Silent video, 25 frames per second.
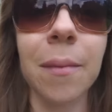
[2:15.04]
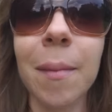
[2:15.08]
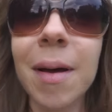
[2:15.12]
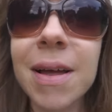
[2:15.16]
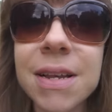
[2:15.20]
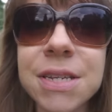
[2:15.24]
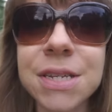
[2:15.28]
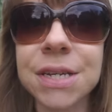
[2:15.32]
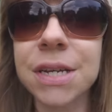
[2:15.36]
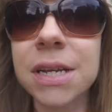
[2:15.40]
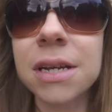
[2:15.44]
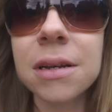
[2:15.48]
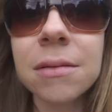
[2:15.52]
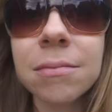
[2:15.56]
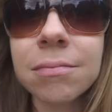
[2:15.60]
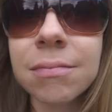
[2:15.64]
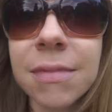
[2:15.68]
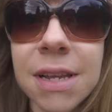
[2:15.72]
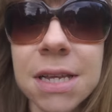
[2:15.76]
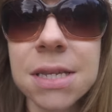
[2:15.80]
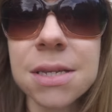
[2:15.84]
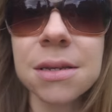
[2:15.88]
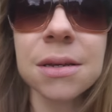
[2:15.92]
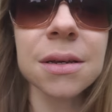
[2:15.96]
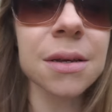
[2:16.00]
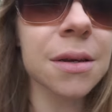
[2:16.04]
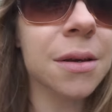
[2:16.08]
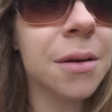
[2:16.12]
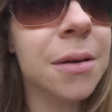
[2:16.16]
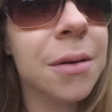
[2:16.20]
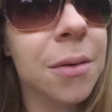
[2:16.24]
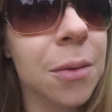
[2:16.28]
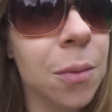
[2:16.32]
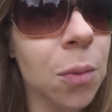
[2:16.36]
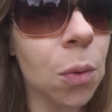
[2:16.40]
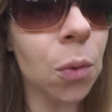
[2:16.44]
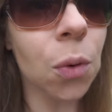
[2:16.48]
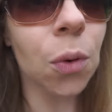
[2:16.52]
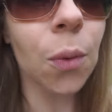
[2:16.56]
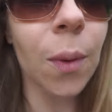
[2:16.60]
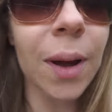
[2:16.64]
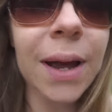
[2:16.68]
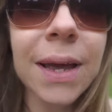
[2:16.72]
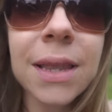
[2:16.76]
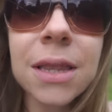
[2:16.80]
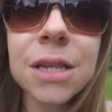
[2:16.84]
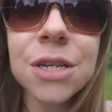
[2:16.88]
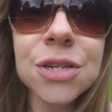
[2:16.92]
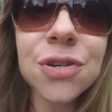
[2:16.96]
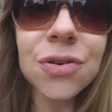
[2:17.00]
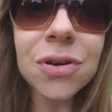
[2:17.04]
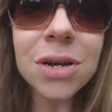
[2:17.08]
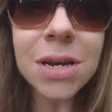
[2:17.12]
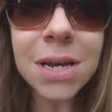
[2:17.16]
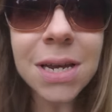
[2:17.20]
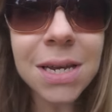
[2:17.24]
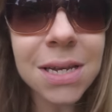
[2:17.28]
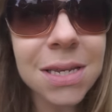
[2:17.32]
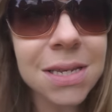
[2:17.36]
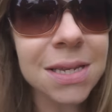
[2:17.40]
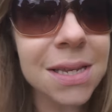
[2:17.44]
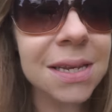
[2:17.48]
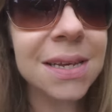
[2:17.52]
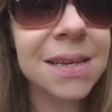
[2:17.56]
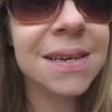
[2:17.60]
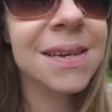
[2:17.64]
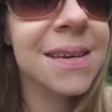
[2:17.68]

imagine is a walkway in the trees.